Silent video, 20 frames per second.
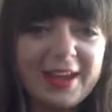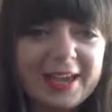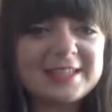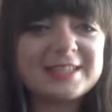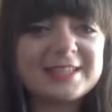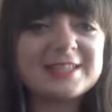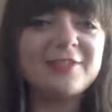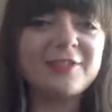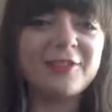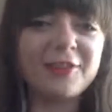
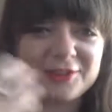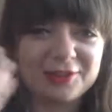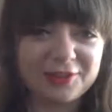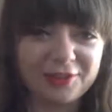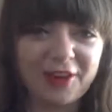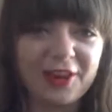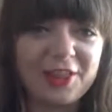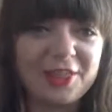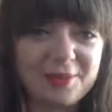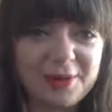it's difficult to
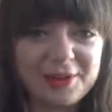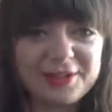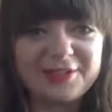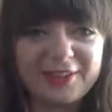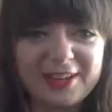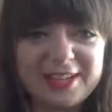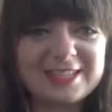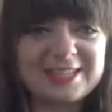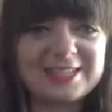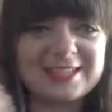find the
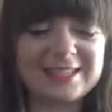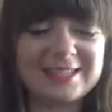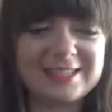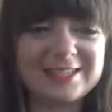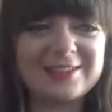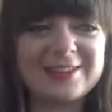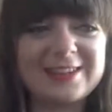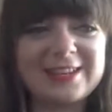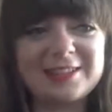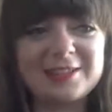motivation to
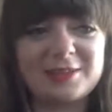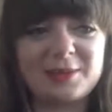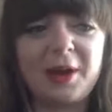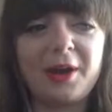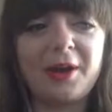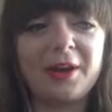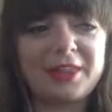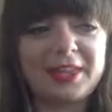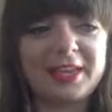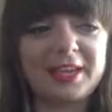do it as well,
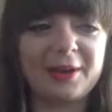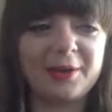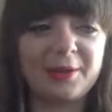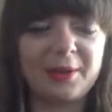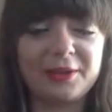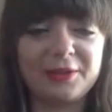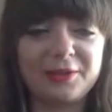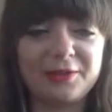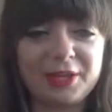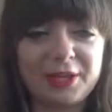I think,
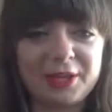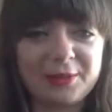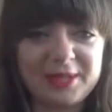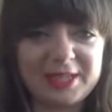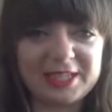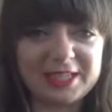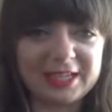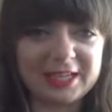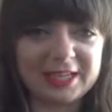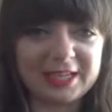when you're really
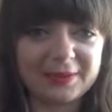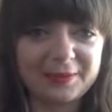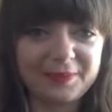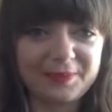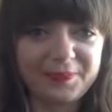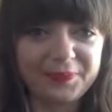busy.